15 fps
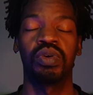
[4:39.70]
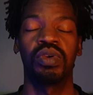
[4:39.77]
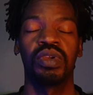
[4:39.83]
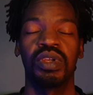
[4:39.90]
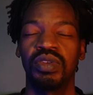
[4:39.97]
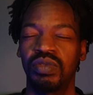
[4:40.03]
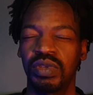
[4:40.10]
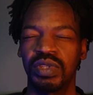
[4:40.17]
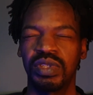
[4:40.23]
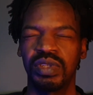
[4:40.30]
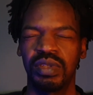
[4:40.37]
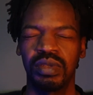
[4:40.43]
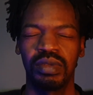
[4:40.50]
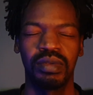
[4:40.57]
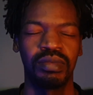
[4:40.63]

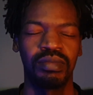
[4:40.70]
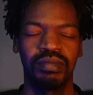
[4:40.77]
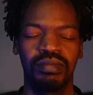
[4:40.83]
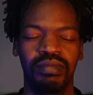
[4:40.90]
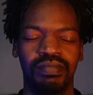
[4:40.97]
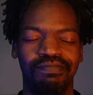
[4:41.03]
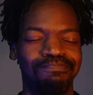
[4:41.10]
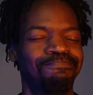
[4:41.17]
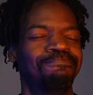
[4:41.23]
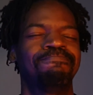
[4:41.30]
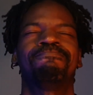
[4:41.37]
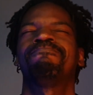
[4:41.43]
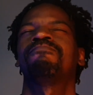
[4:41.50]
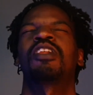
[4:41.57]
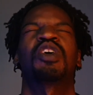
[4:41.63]
interesting
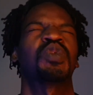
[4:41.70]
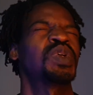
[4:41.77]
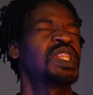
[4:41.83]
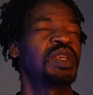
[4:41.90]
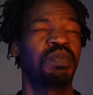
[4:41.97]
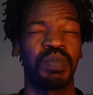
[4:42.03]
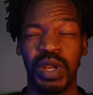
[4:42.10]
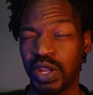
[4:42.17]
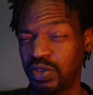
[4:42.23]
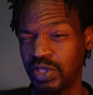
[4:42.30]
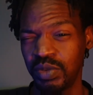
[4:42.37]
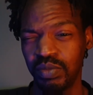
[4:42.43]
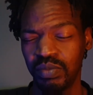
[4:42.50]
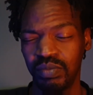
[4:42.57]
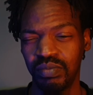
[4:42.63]
and really
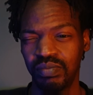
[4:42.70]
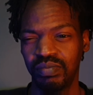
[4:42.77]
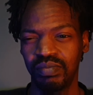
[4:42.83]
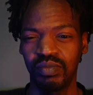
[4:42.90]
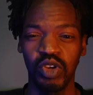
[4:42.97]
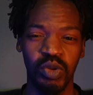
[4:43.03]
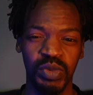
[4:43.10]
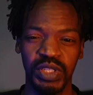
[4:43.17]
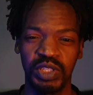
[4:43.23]
embarrassing moments.